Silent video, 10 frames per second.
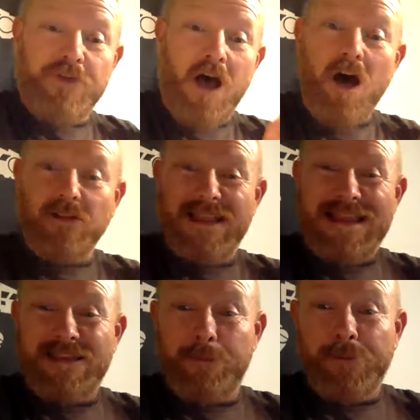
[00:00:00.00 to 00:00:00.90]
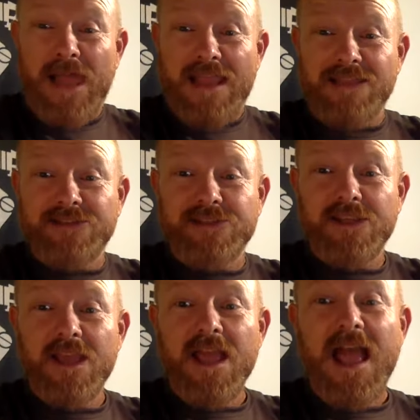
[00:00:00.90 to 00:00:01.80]
hull in the plate,
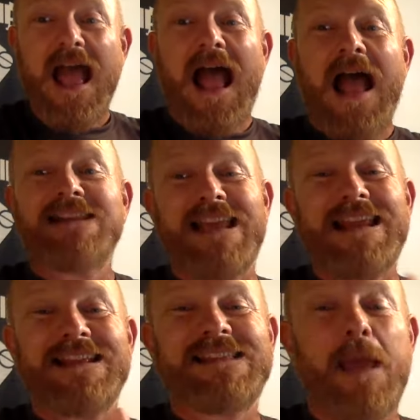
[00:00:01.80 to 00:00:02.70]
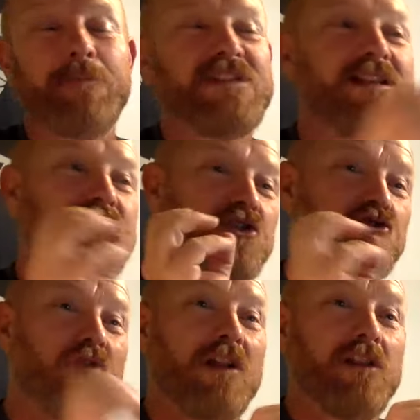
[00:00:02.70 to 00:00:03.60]
and in attempting to
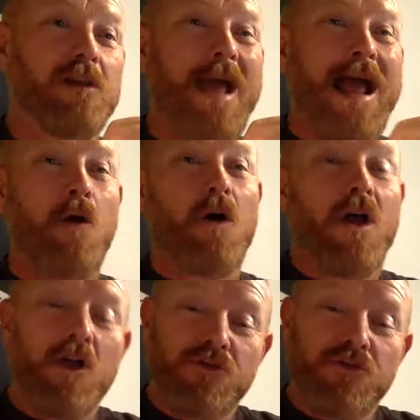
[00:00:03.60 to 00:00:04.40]
drill them out,